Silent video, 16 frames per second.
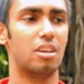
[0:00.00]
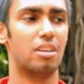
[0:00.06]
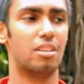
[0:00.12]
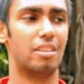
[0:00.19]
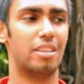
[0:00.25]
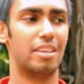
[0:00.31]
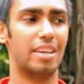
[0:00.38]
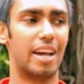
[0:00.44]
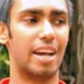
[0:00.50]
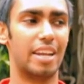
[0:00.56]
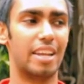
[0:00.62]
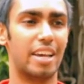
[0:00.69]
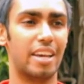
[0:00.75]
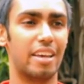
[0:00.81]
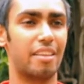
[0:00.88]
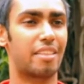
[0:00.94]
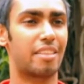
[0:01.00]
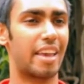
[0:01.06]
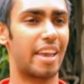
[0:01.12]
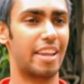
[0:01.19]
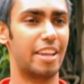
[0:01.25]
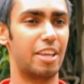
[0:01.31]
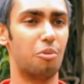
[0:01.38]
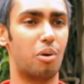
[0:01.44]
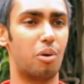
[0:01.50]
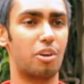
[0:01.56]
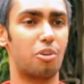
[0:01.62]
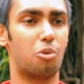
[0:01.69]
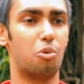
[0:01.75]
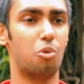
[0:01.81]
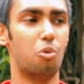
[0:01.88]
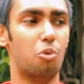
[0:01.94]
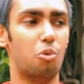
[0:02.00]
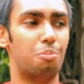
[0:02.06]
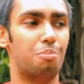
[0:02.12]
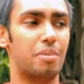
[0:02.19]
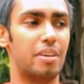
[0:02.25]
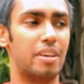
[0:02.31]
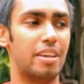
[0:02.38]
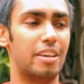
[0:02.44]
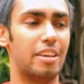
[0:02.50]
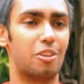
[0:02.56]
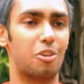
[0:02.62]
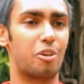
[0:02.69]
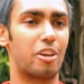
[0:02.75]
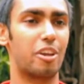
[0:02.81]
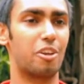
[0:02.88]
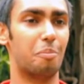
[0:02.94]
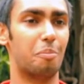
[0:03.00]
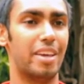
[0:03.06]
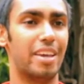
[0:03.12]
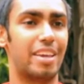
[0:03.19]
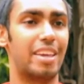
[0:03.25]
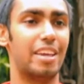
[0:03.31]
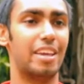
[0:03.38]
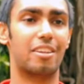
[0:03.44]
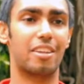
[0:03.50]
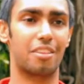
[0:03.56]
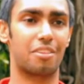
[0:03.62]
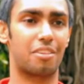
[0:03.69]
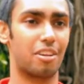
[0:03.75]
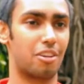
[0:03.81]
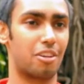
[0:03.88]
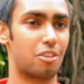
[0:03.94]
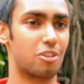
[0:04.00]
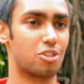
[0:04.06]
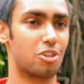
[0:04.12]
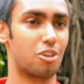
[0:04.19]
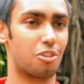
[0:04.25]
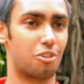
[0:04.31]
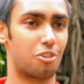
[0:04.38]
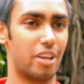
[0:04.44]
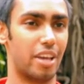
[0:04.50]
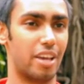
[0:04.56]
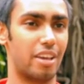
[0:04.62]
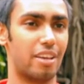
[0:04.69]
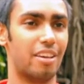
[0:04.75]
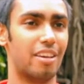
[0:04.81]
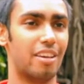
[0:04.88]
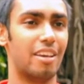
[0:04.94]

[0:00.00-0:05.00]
The idea is anyone who is looking to make interesting decisions today